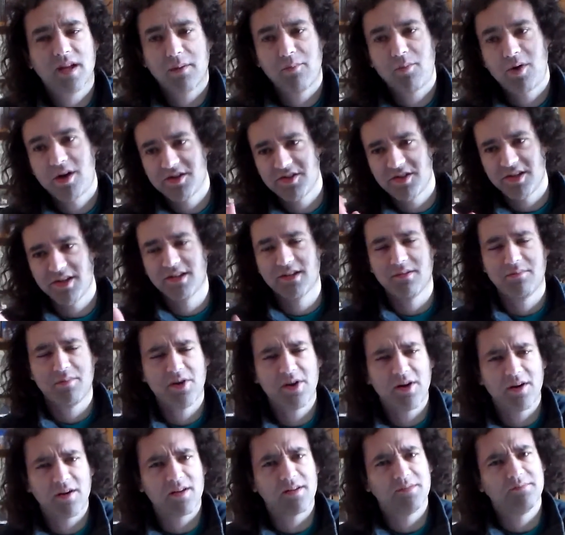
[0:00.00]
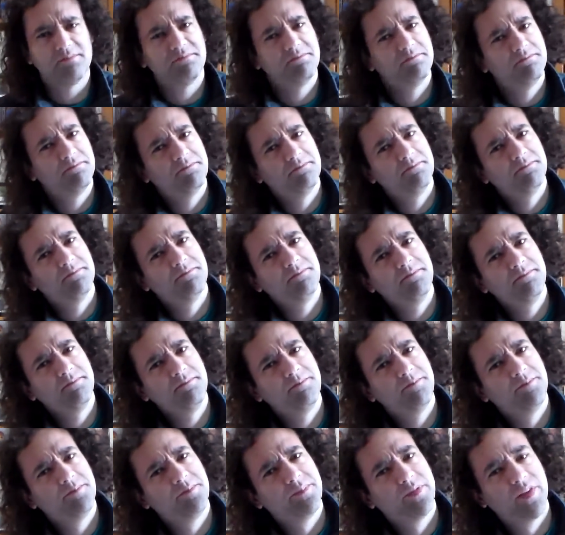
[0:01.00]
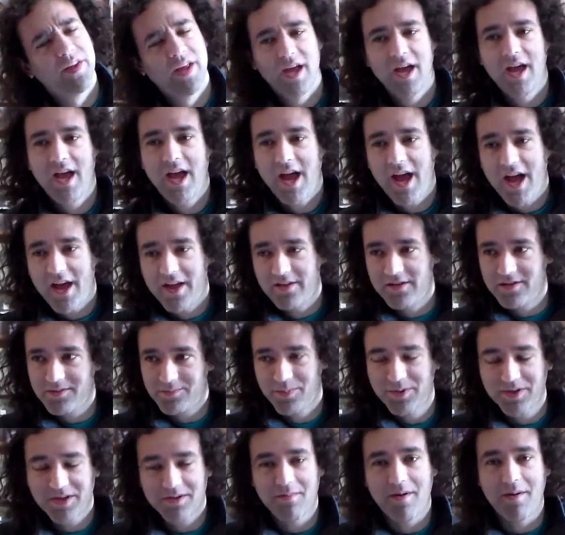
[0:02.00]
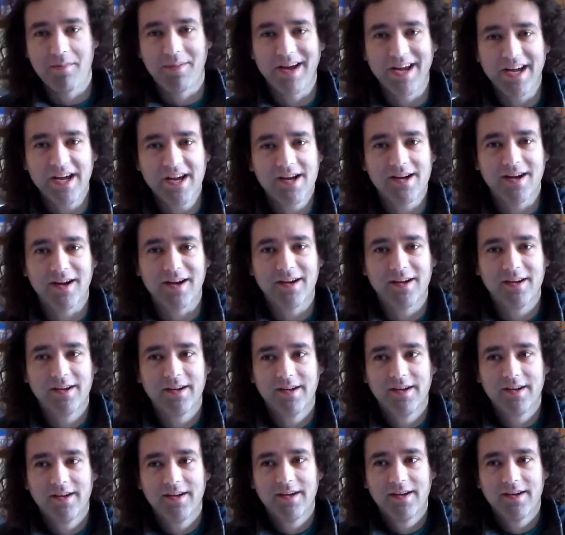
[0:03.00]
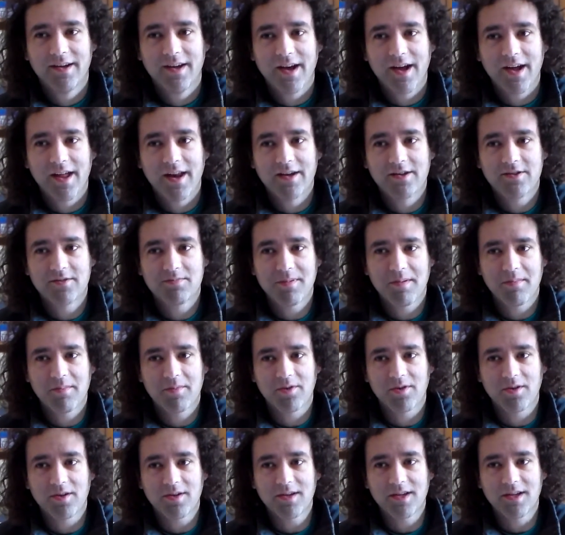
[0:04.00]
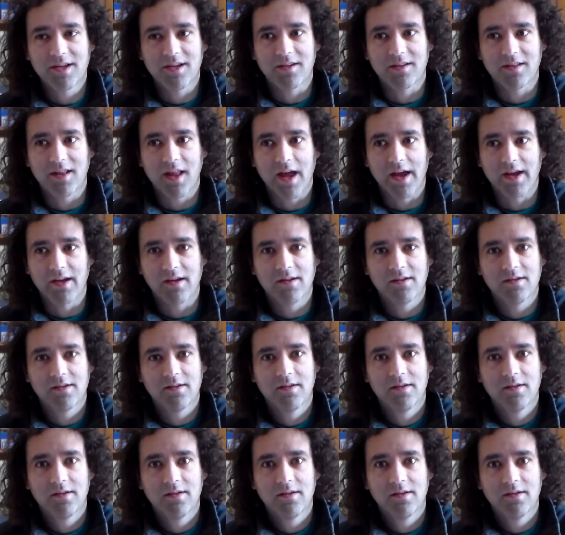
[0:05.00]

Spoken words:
I'm watching in the mirror, and she put them on my ear, and I just remember looking like,